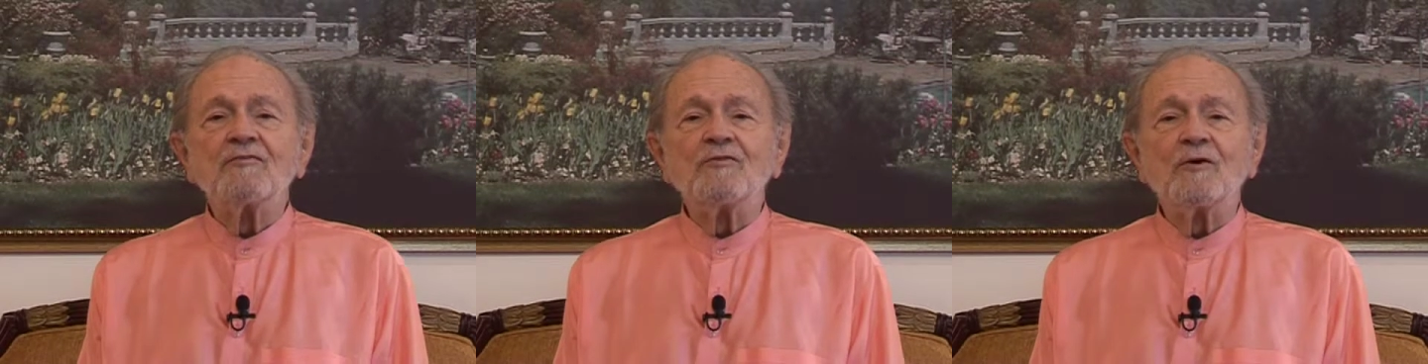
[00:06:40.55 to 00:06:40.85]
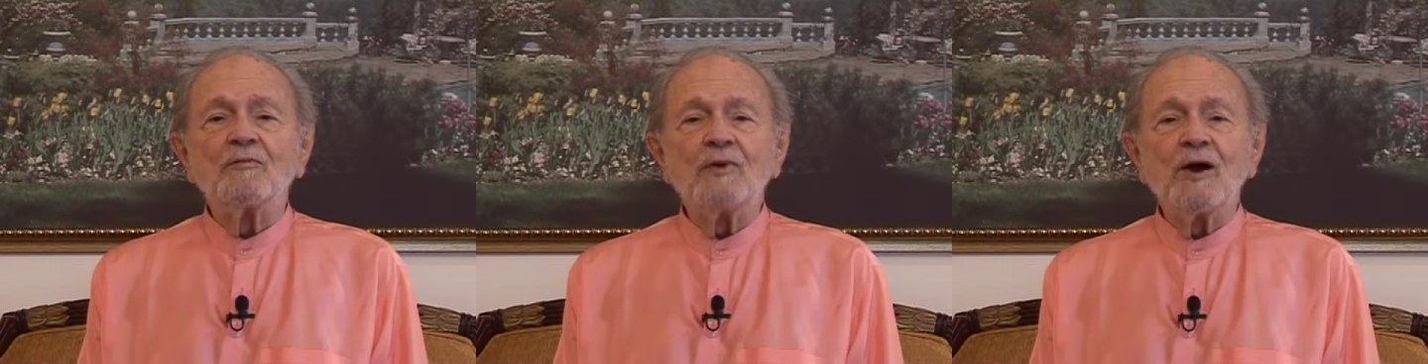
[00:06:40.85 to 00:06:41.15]

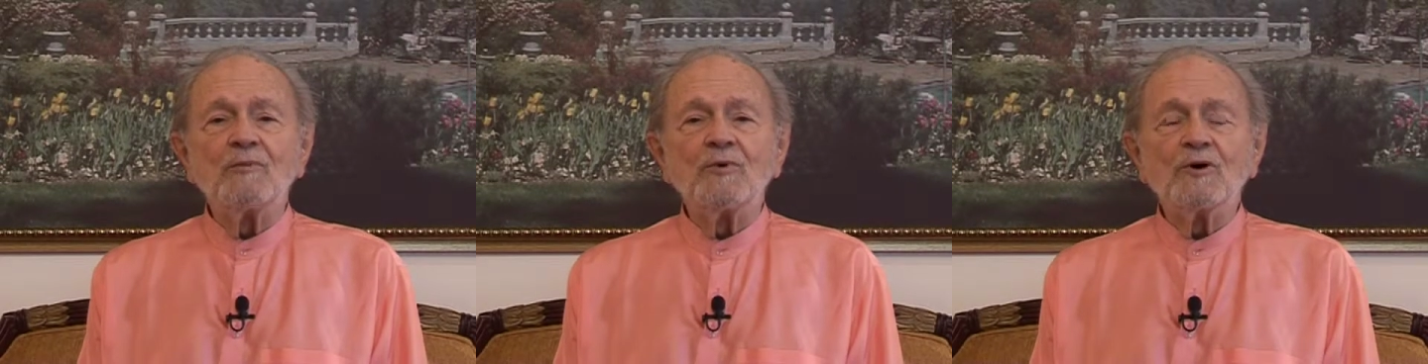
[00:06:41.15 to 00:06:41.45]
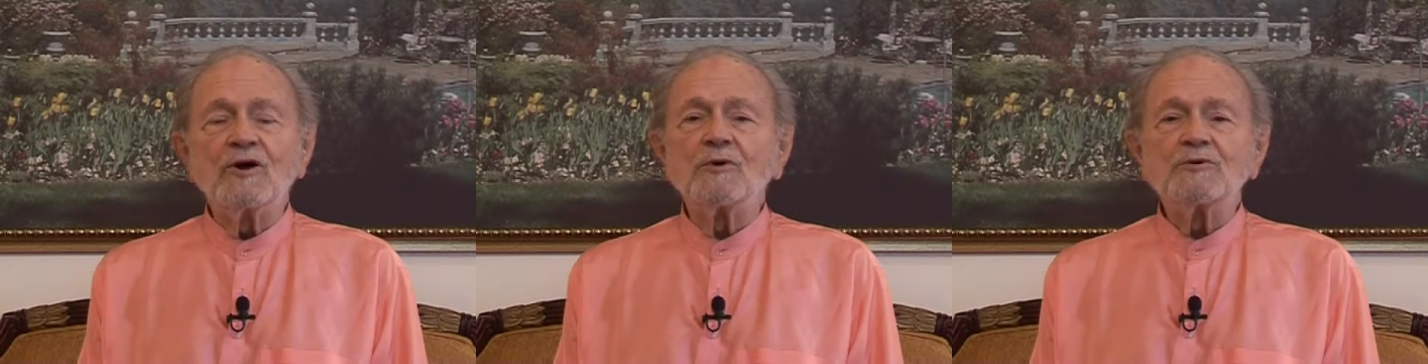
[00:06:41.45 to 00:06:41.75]
from my
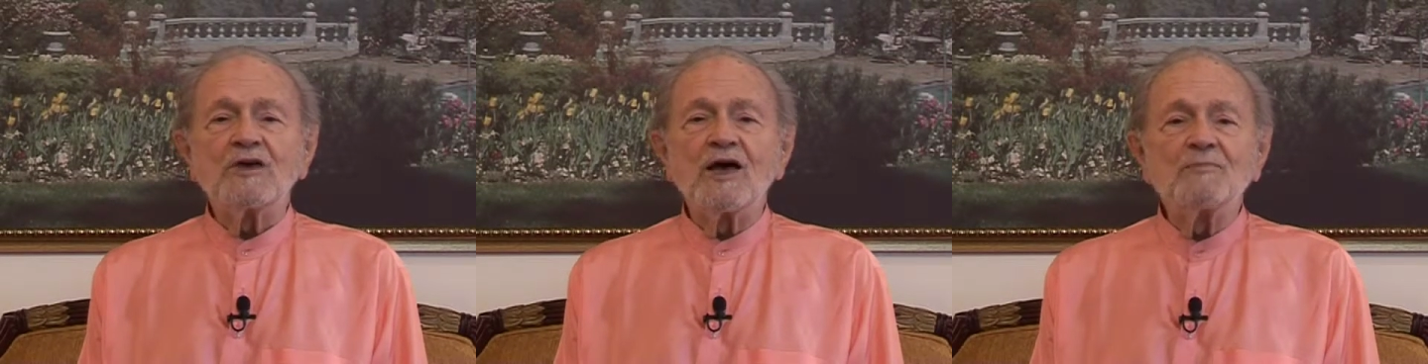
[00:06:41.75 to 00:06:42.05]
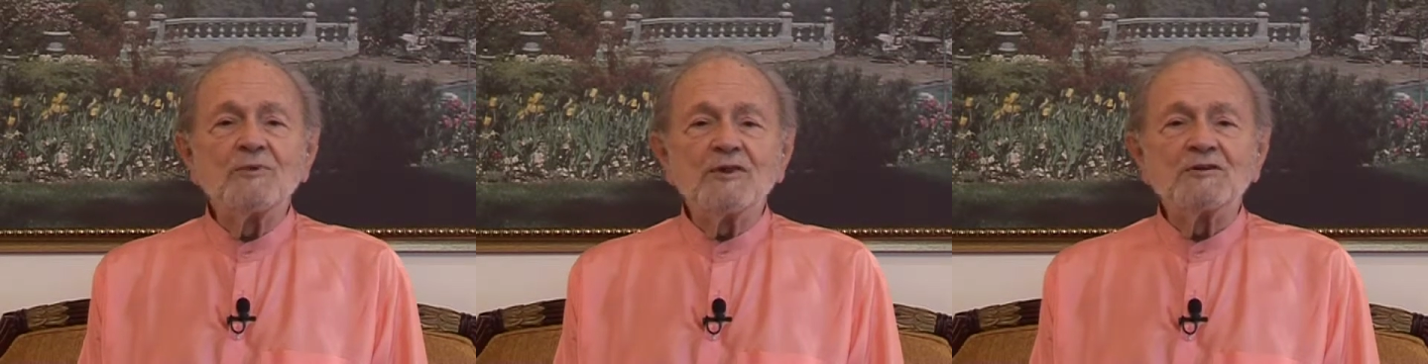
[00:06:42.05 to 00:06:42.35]
book. I was
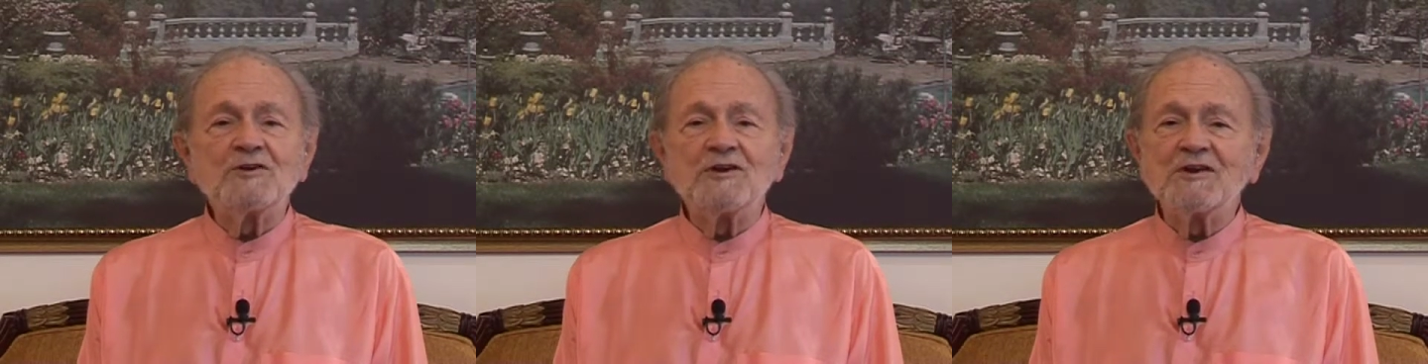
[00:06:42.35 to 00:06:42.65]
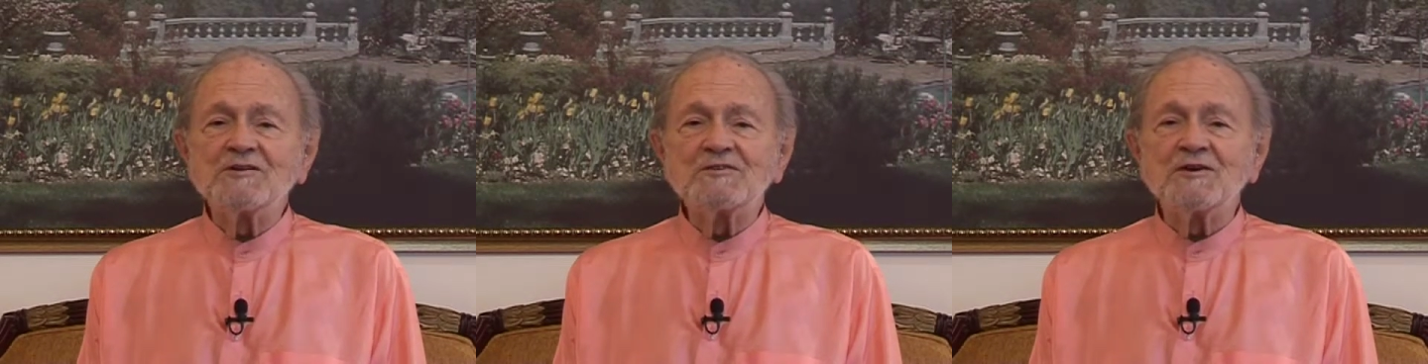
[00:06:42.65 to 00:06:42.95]
happy that she
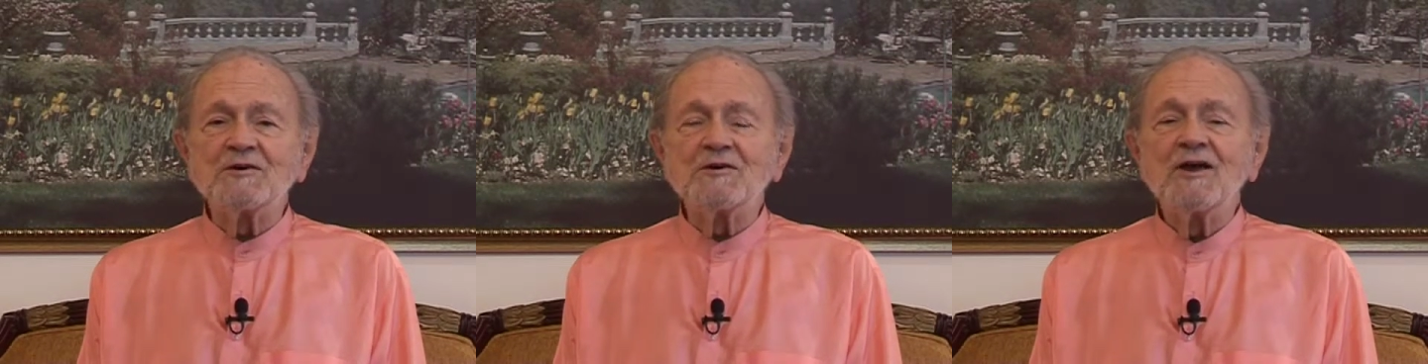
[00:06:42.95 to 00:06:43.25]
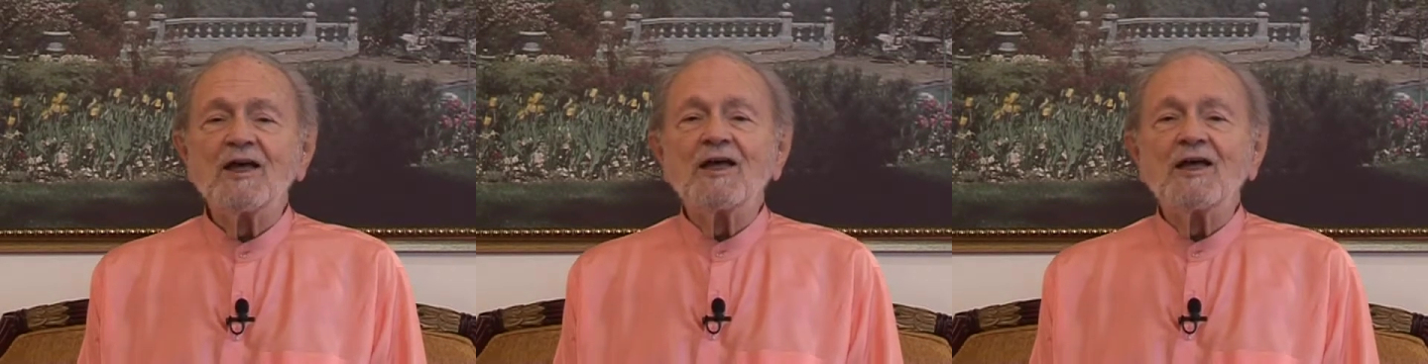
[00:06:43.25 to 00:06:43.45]
did so,